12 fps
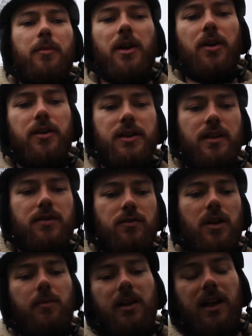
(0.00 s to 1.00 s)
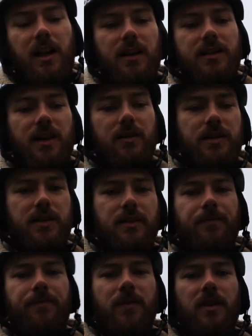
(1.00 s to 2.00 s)
going down to Rob and Claire's house
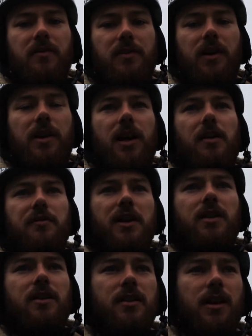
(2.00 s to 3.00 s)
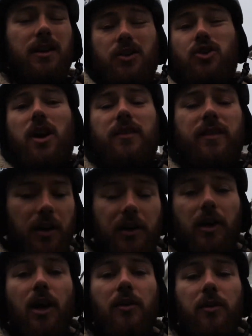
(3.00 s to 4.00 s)
for a coffee and a chat. I'm going
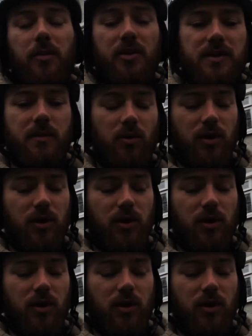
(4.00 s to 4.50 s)
to go on the boosted